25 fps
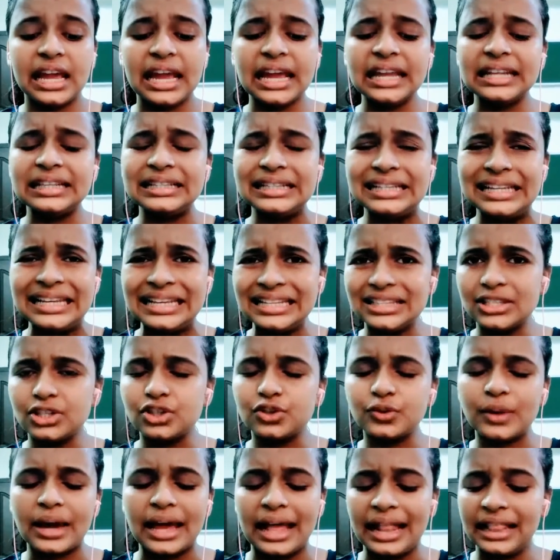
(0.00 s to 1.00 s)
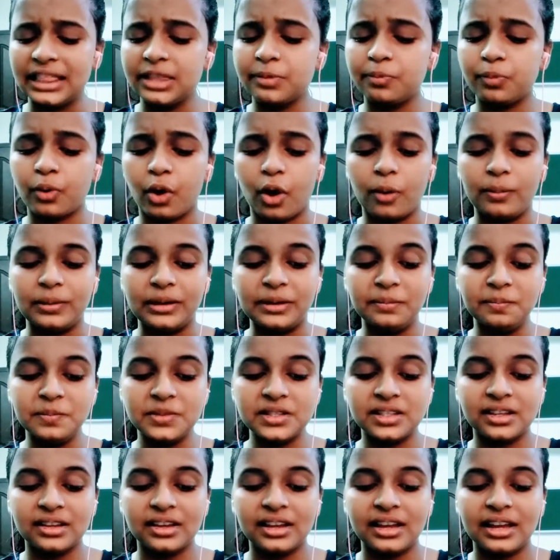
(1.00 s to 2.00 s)
it leads to health
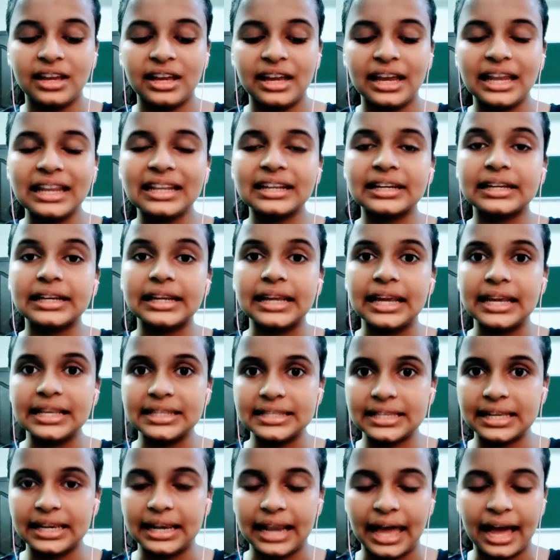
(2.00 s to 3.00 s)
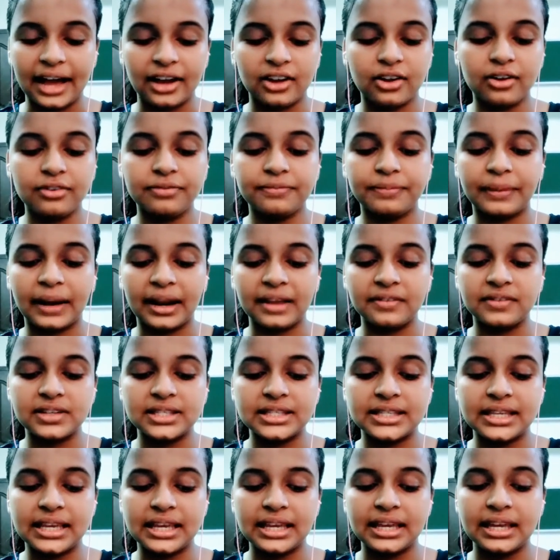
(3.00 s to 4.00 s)
problems, it creates a lack of
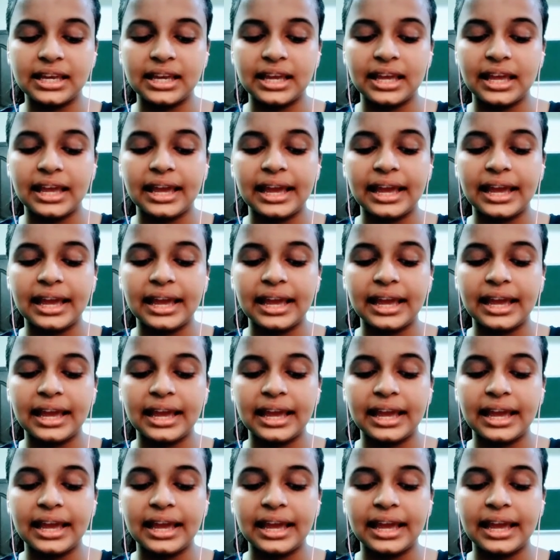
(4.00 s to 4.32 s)
privacy,